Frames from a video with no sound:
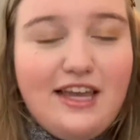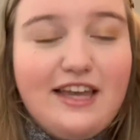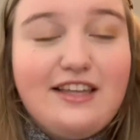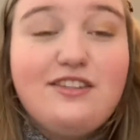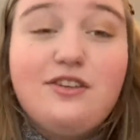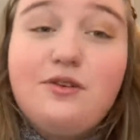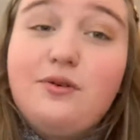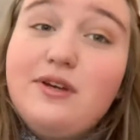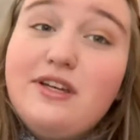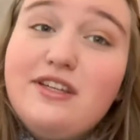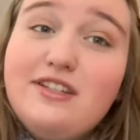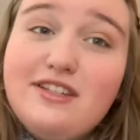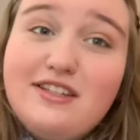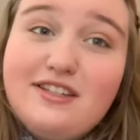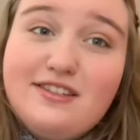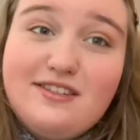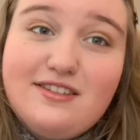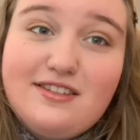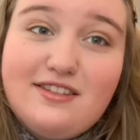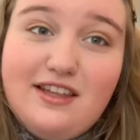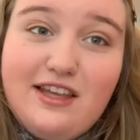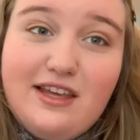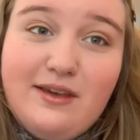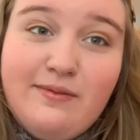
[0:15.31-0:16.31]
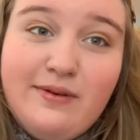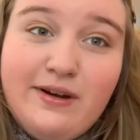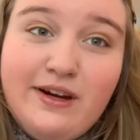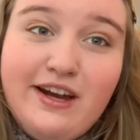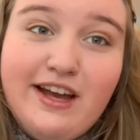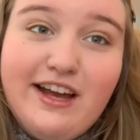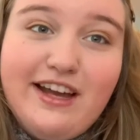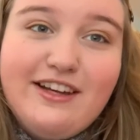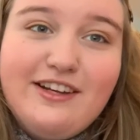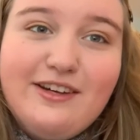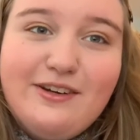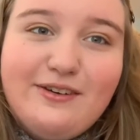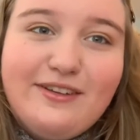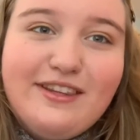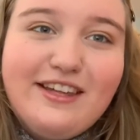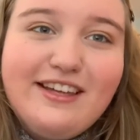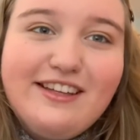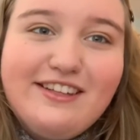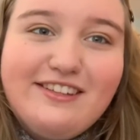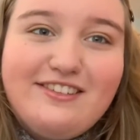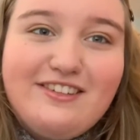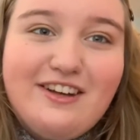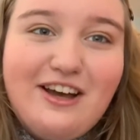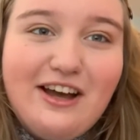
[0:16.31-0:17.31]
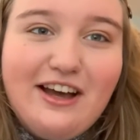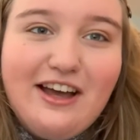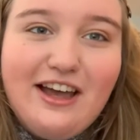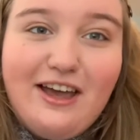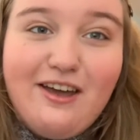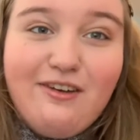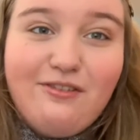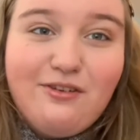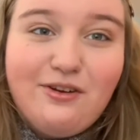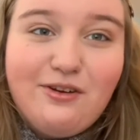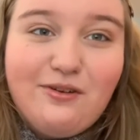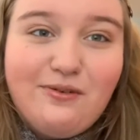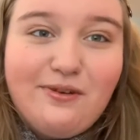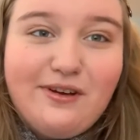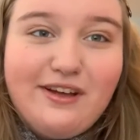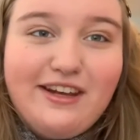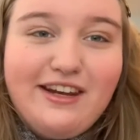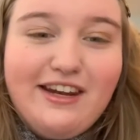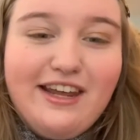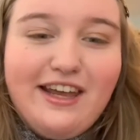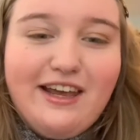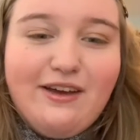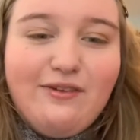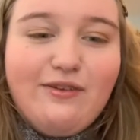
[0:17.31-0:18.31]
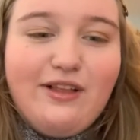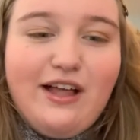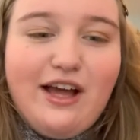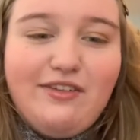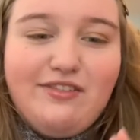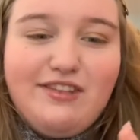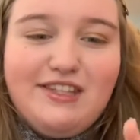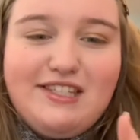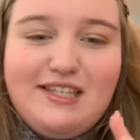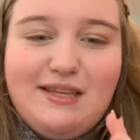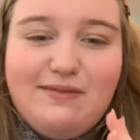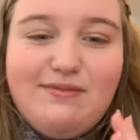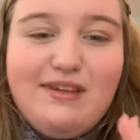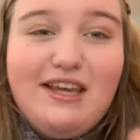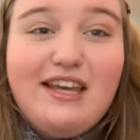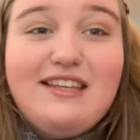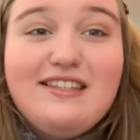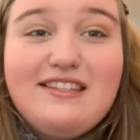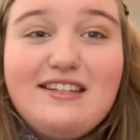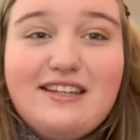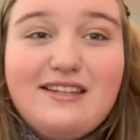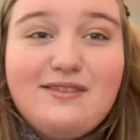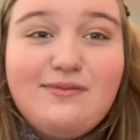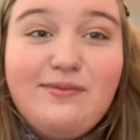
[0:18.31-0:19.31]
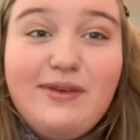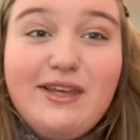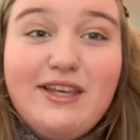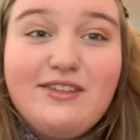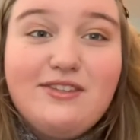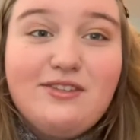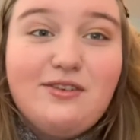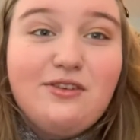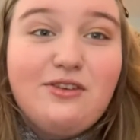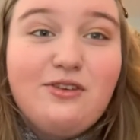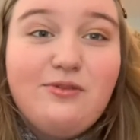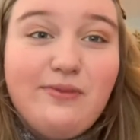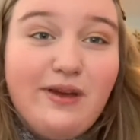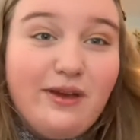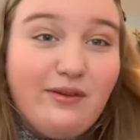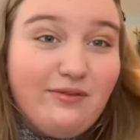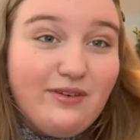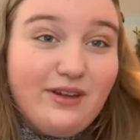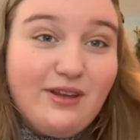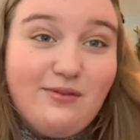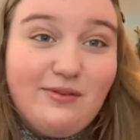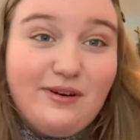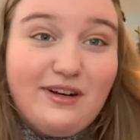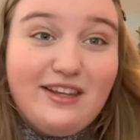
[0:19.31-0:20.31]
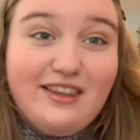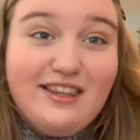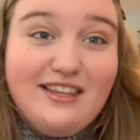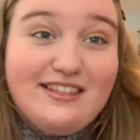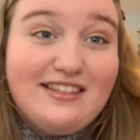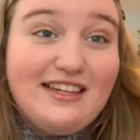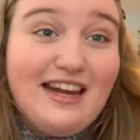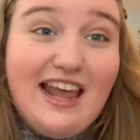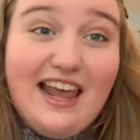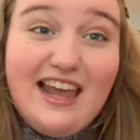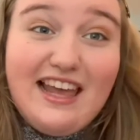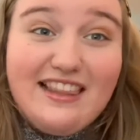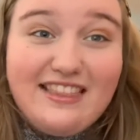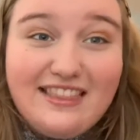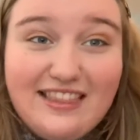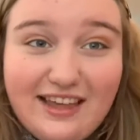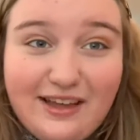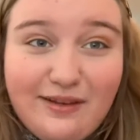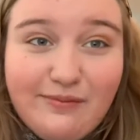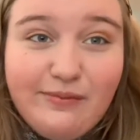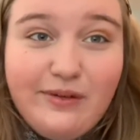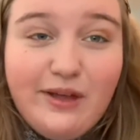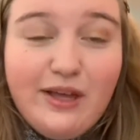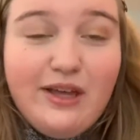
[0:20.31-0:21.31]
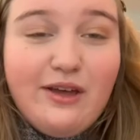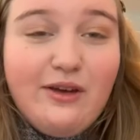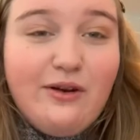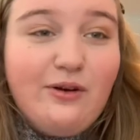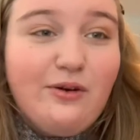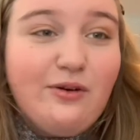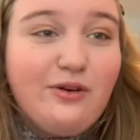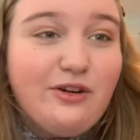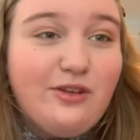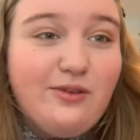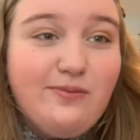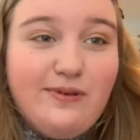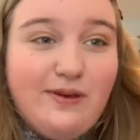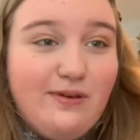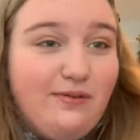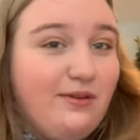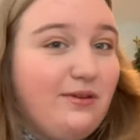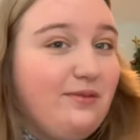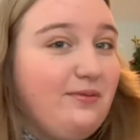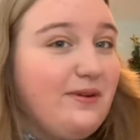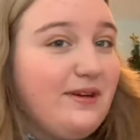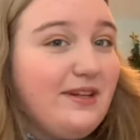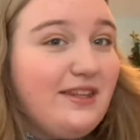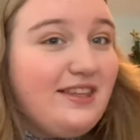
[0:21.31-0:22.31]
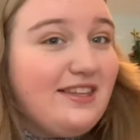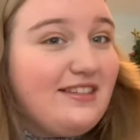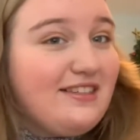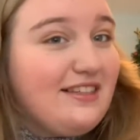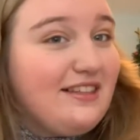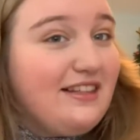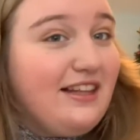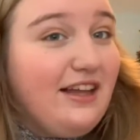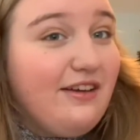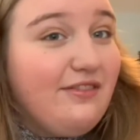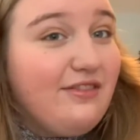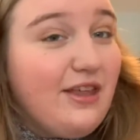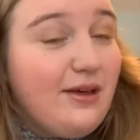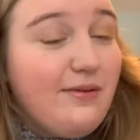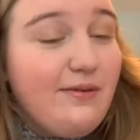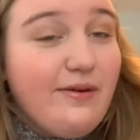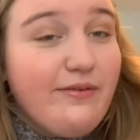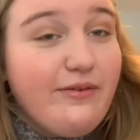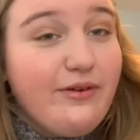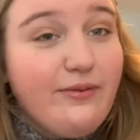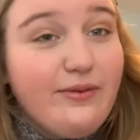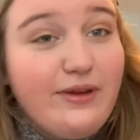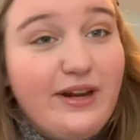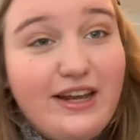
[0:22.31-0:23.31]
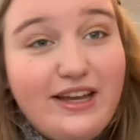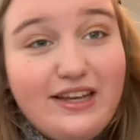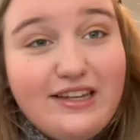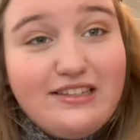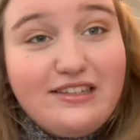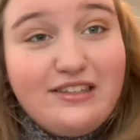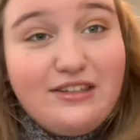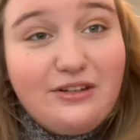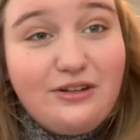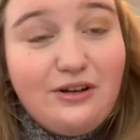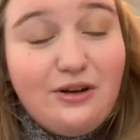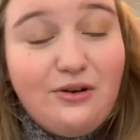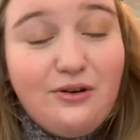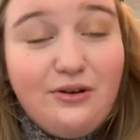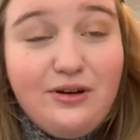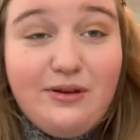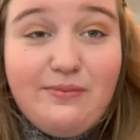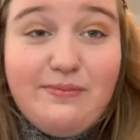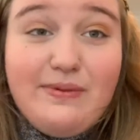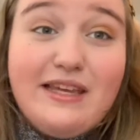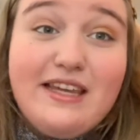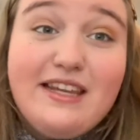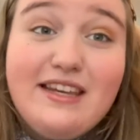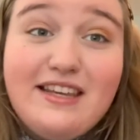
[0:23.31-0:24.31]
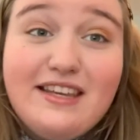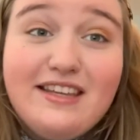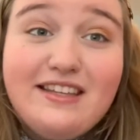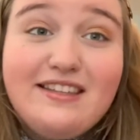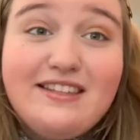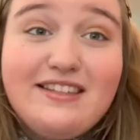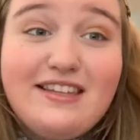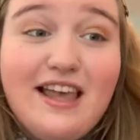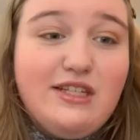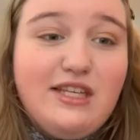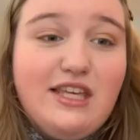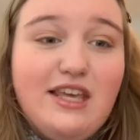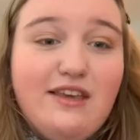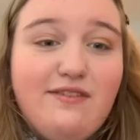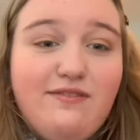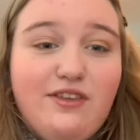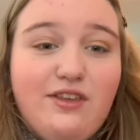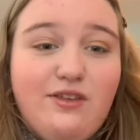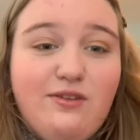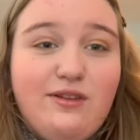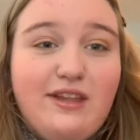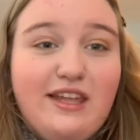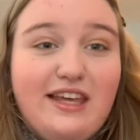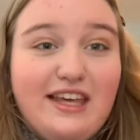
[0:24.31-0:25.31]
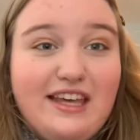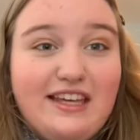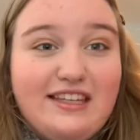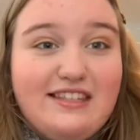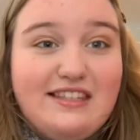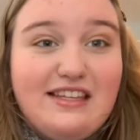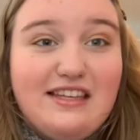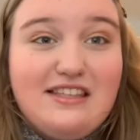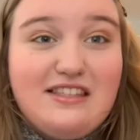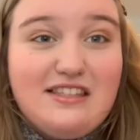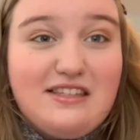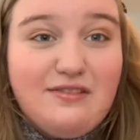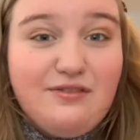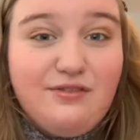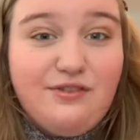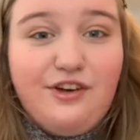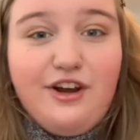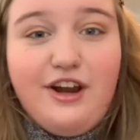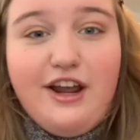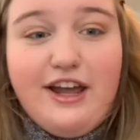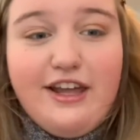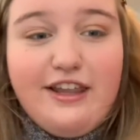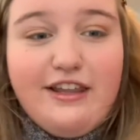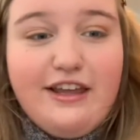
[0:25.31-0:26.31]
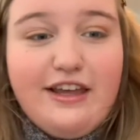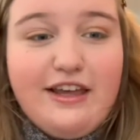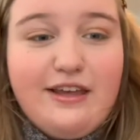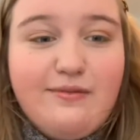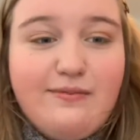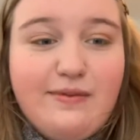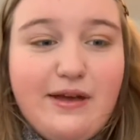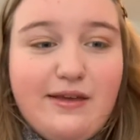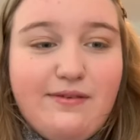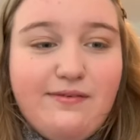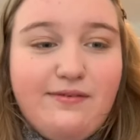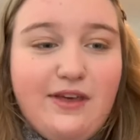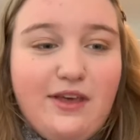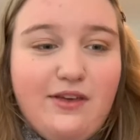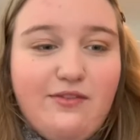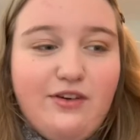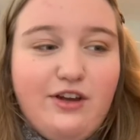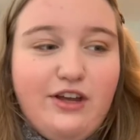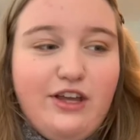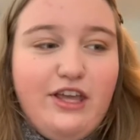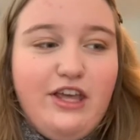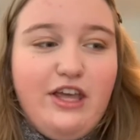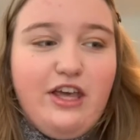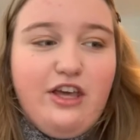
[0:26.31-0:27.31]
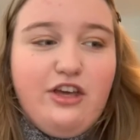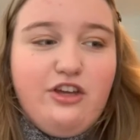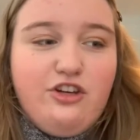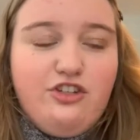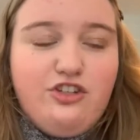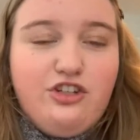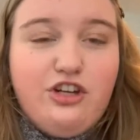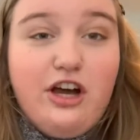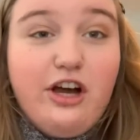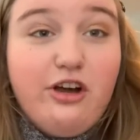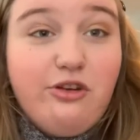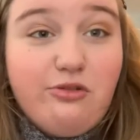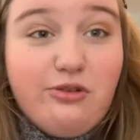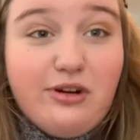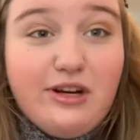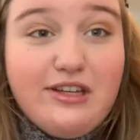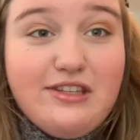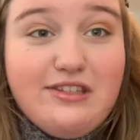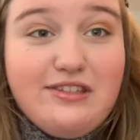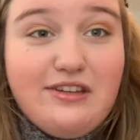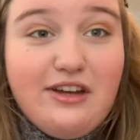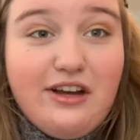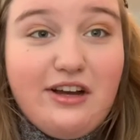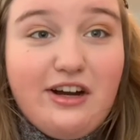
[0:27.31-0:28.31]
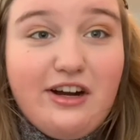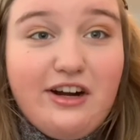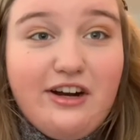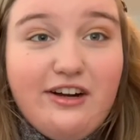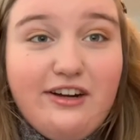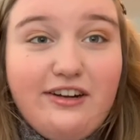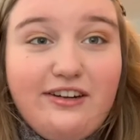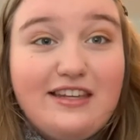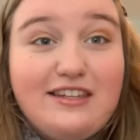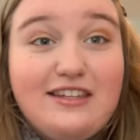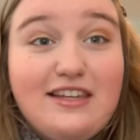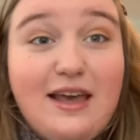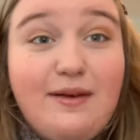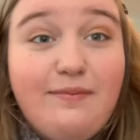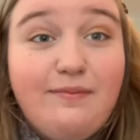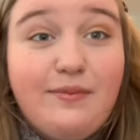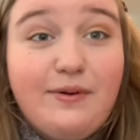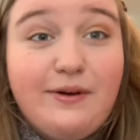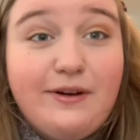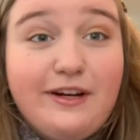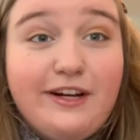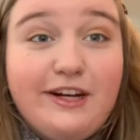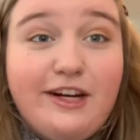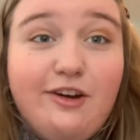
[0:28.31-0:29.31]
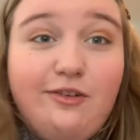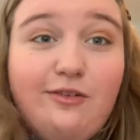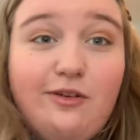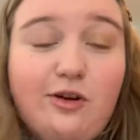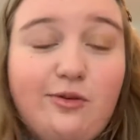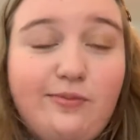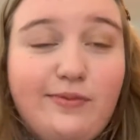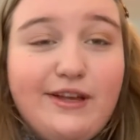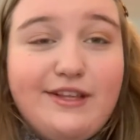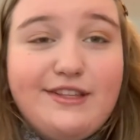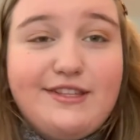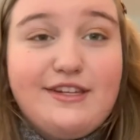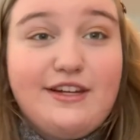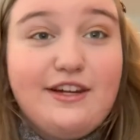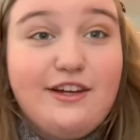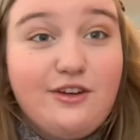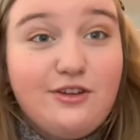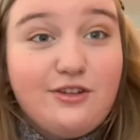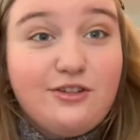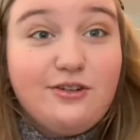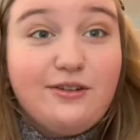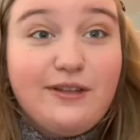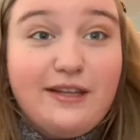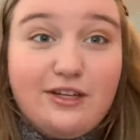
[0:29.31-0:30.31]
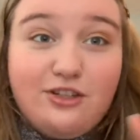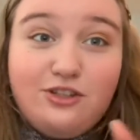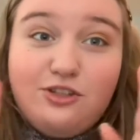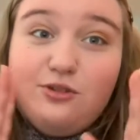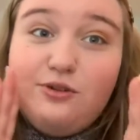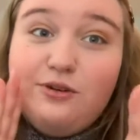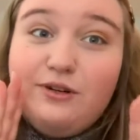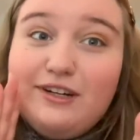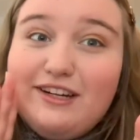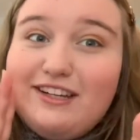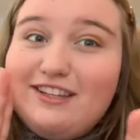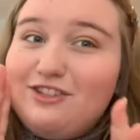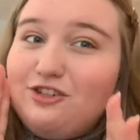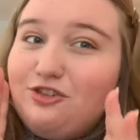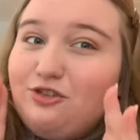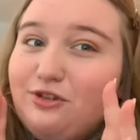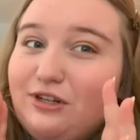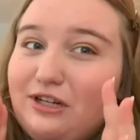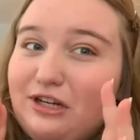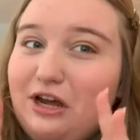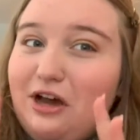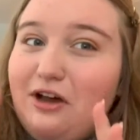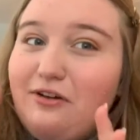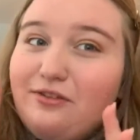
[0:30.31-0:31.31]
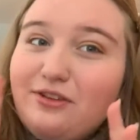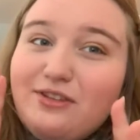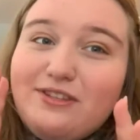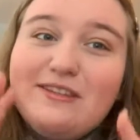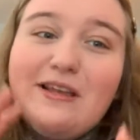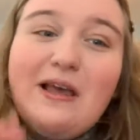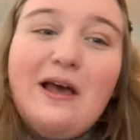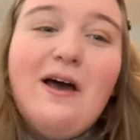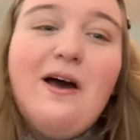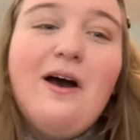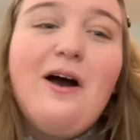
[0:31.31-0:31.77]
As a quick disclaimer, I know that not everyone will have the same taste as me, so you might read one of these and hate them, or you might read one of these and love them. Everyone has their own opinions. To give you like a sense of what I like, my favorite genres are contemporary romance, and I also like Tudor history novels.